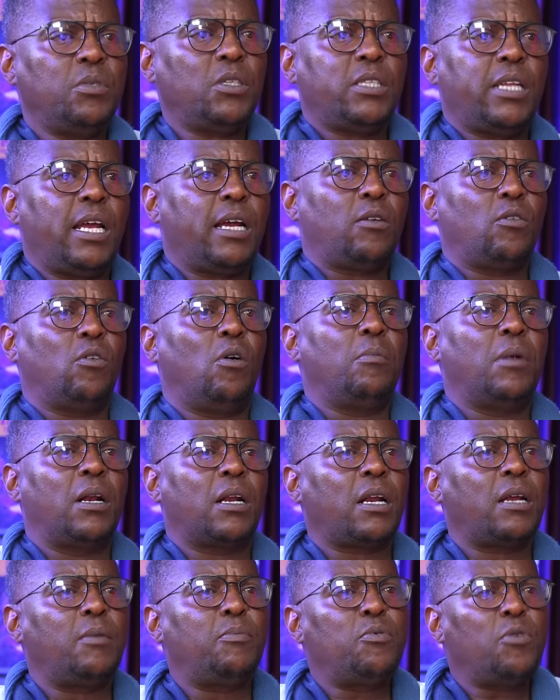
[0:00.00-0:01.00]
just like normal
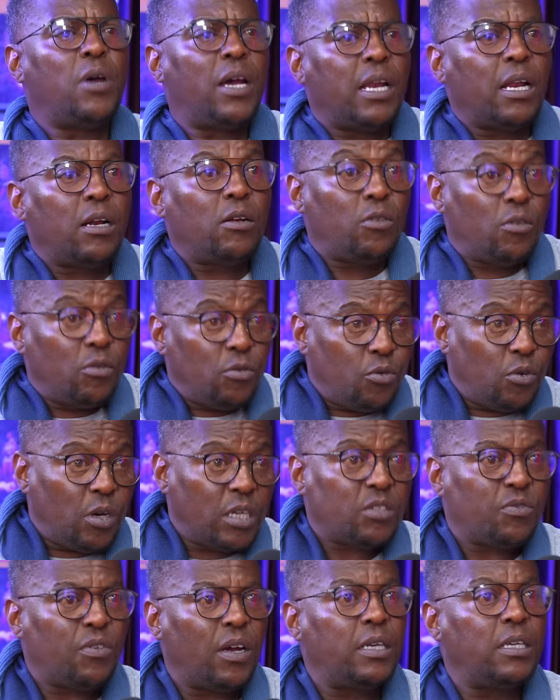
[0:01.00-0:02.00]
Raipuel. You're
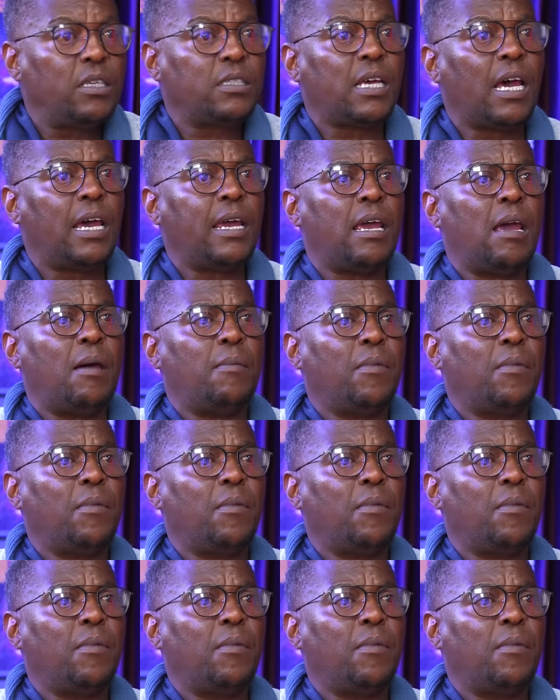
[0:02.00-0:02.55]
as funny as I am.